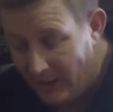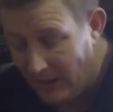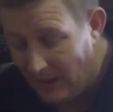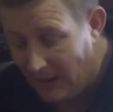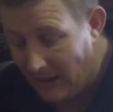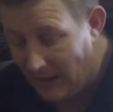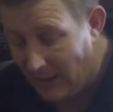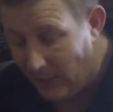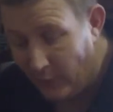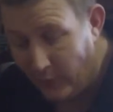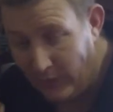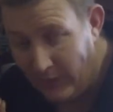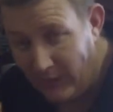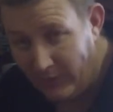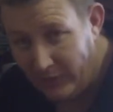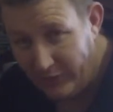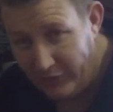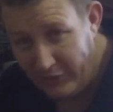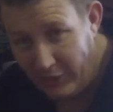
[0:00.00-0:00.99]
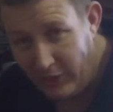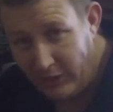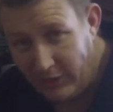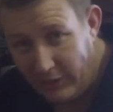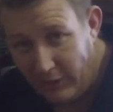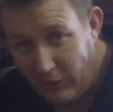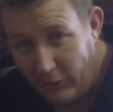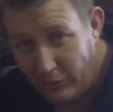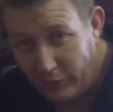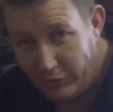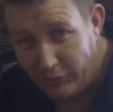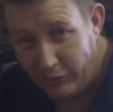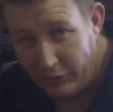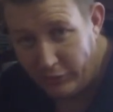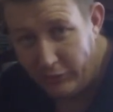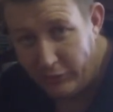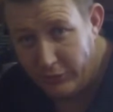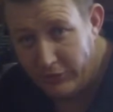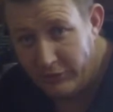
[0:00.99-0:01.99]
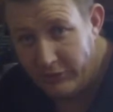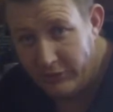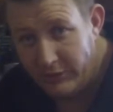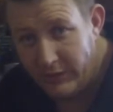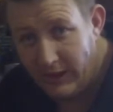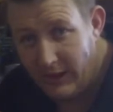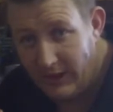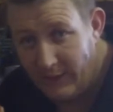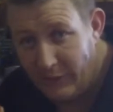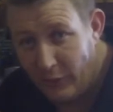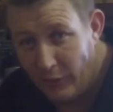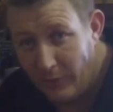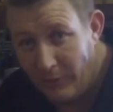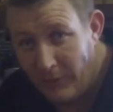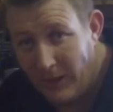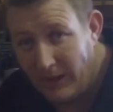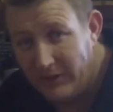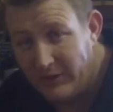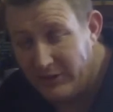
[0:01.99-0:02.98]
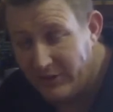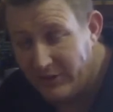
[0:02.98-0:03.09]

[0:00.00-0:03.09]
uh, will have slightly longer screws uh, for the base